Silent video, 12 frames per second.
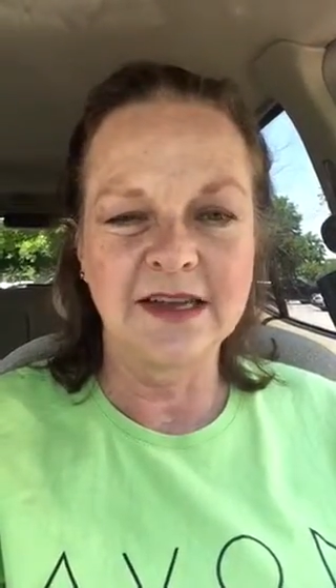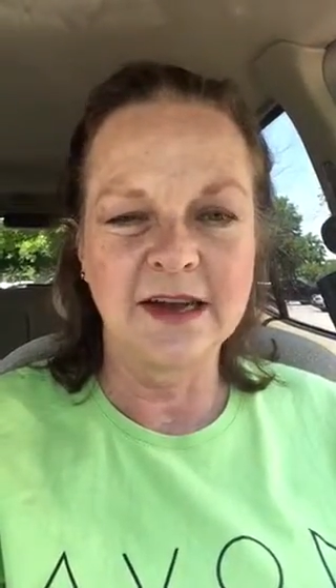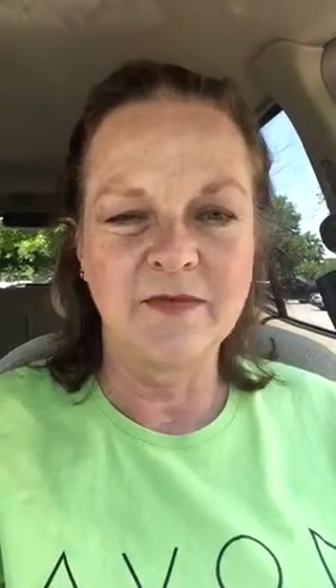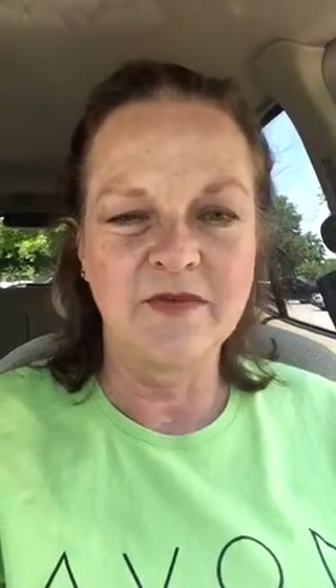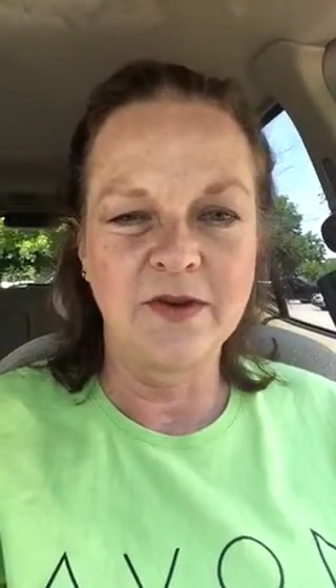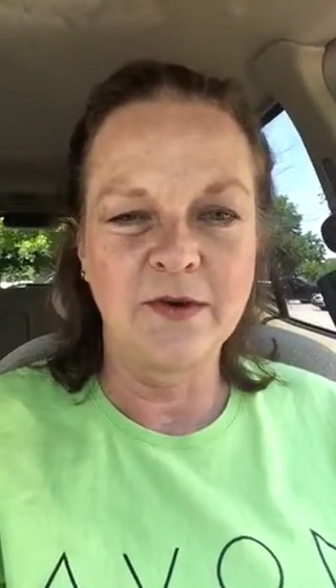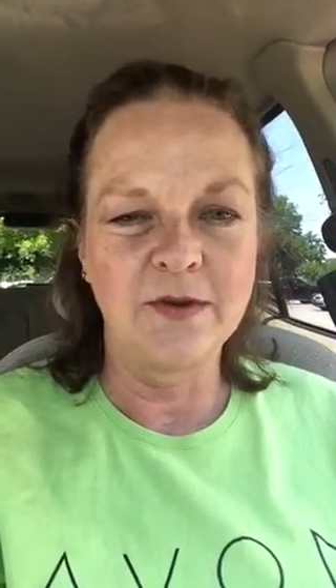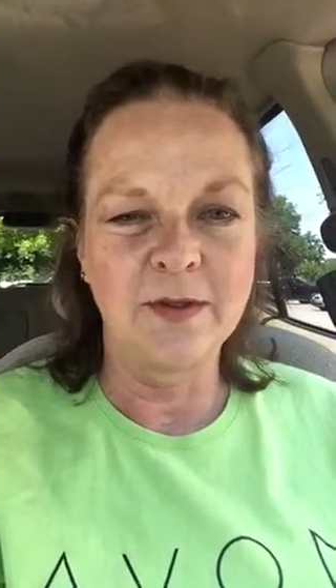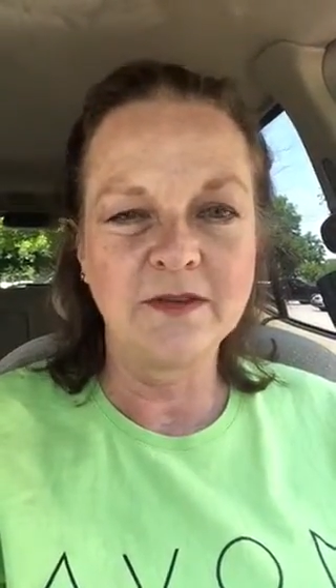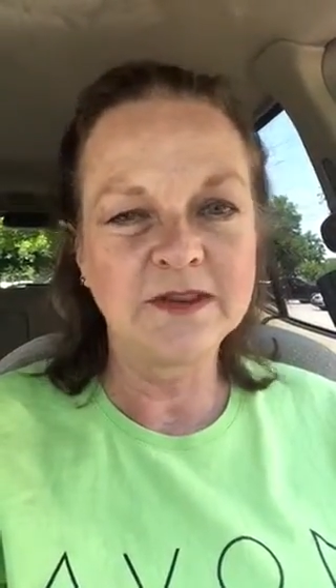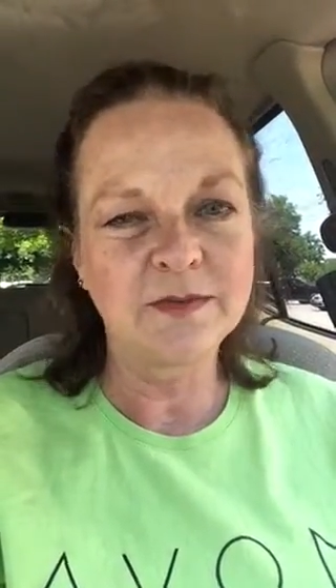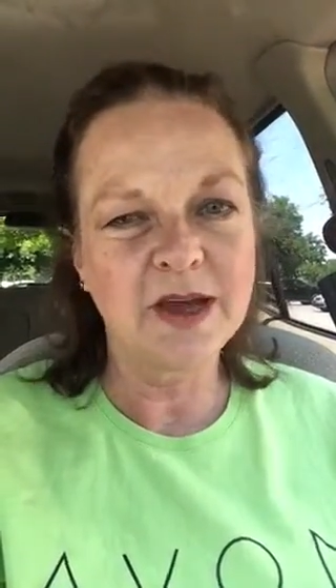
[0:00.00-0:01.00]
and I'm figuring
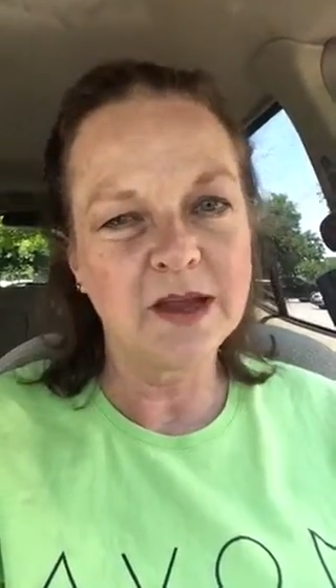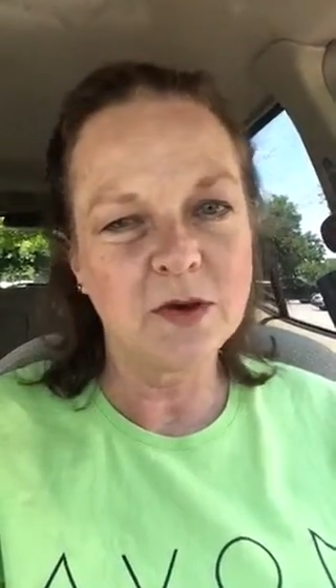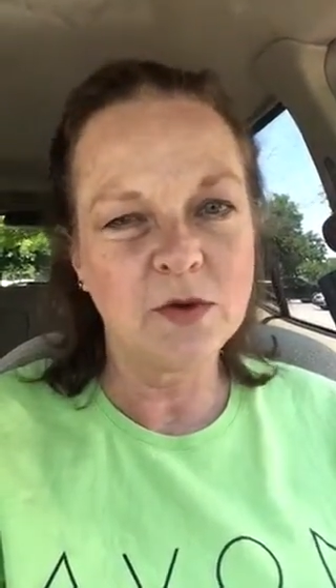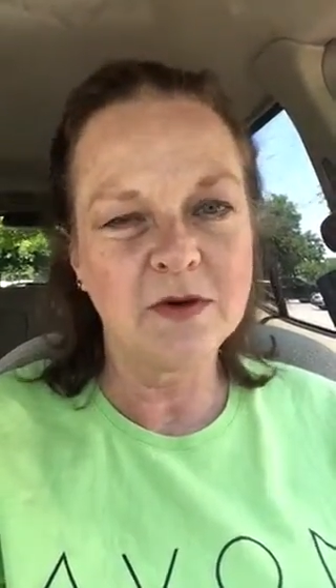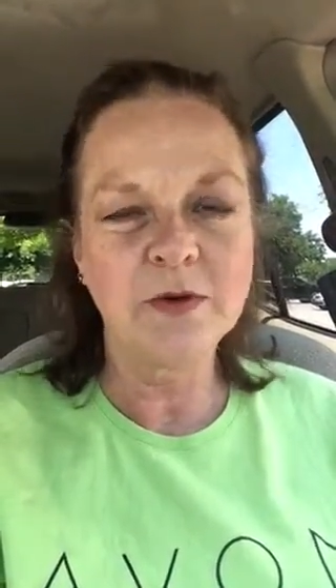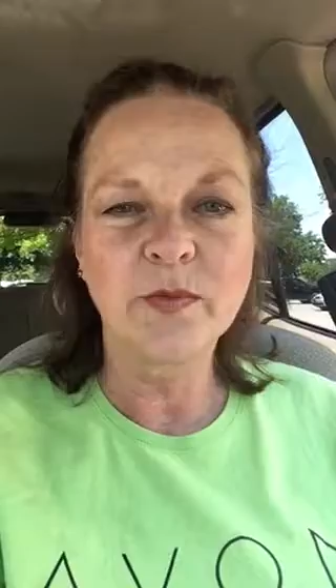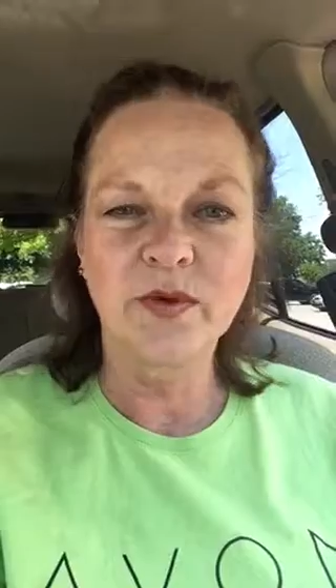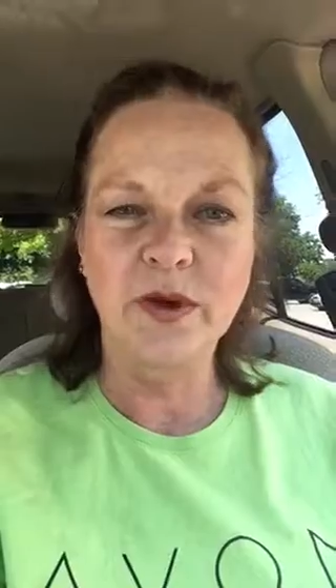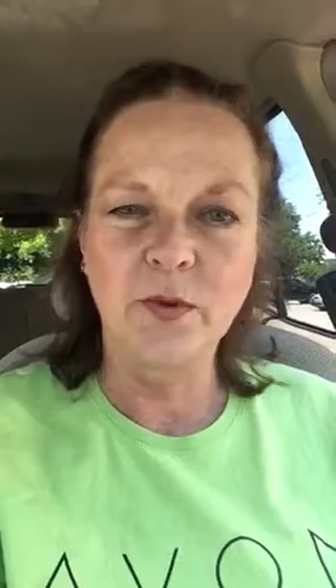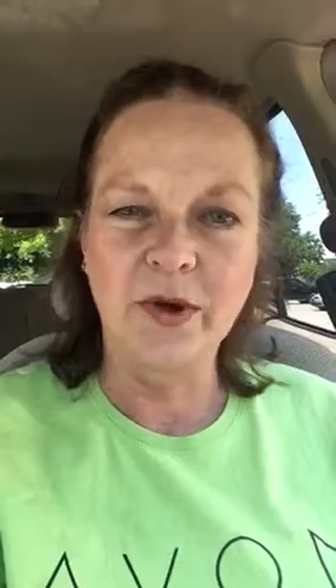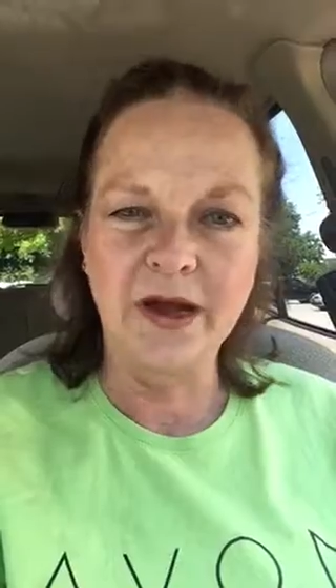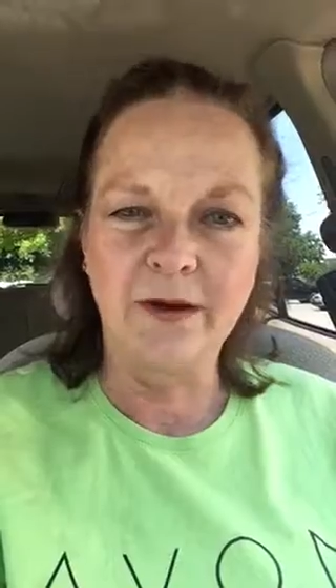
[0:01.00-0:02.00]
those might go over
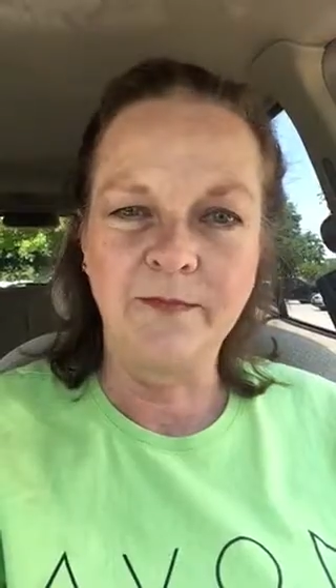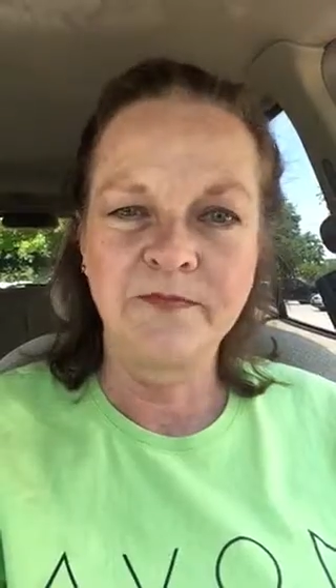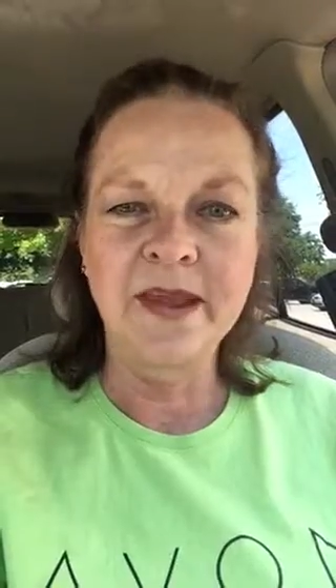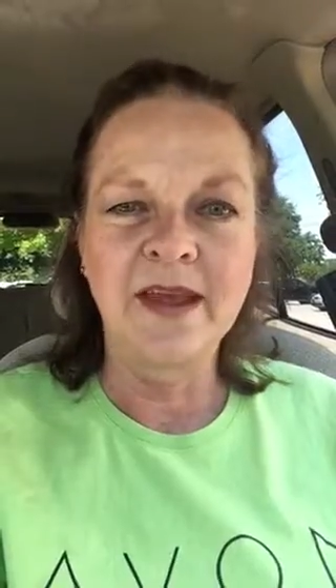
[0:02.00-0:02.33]
pretty well